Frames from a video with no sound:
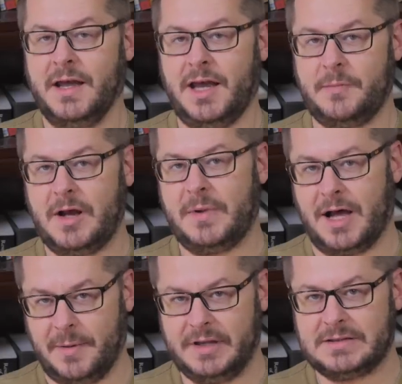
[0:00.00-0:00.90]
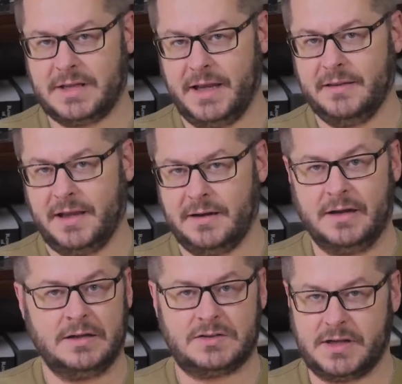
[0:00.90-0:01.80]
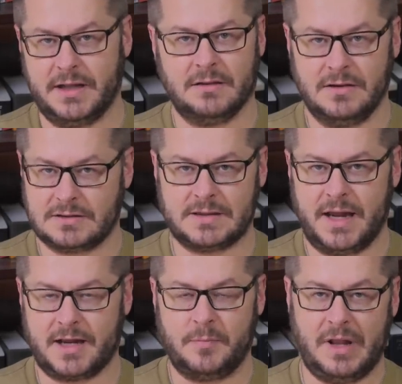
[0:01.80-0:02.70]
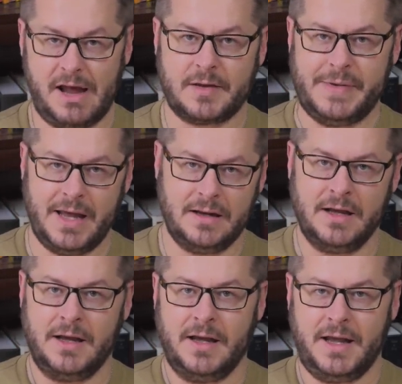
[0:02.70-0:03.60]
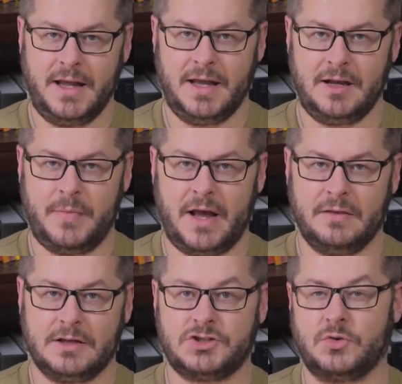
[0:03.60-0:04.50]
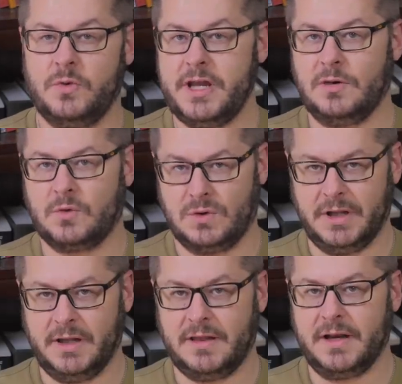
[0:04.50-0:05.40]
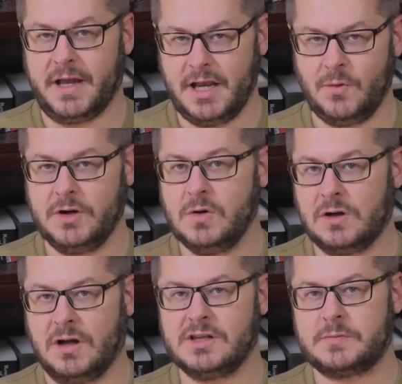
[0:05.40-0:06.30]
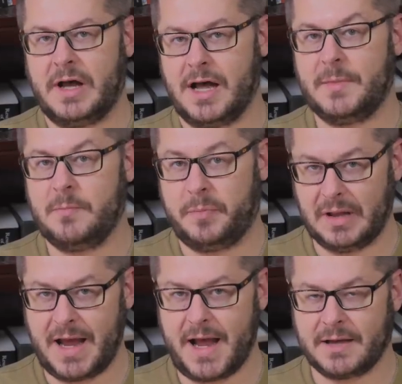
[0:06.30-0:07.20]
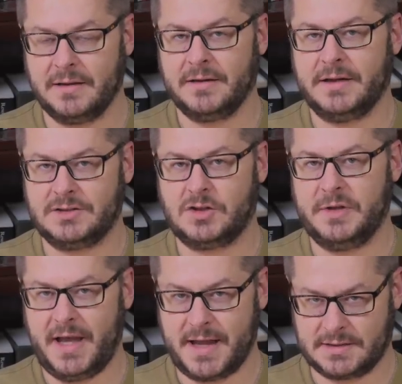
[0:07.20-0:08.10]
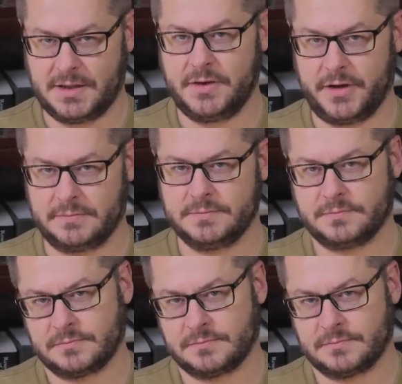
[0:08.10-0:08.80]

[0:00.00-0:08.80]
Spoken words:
and about Muhammad saying that Satan looks like a black man, and about the Sharia ruling that anyone who calls Muhammad black is to be executed.